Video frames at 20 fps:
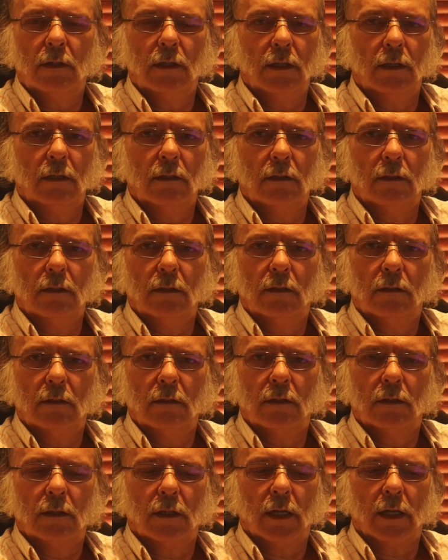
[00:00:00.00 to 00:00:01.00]
in
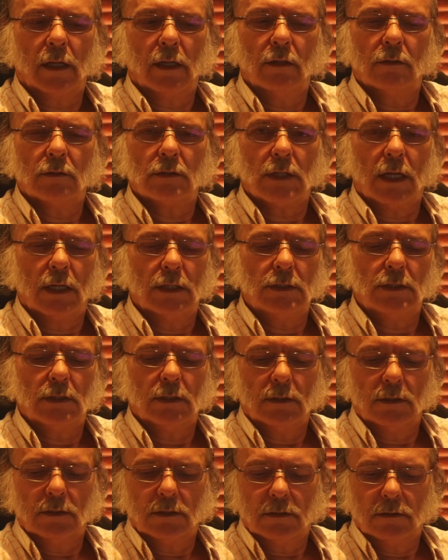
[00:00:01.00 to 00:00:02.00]
the
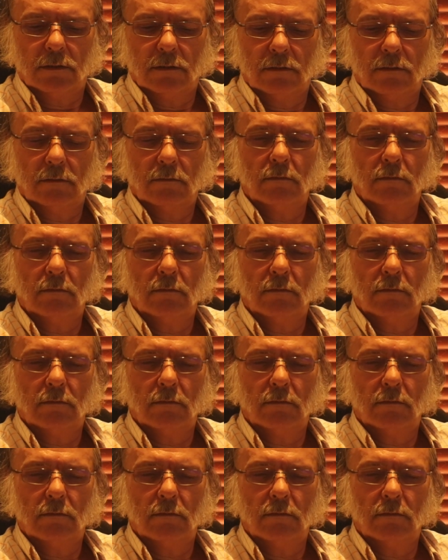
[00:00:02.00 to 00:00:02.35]
accusations.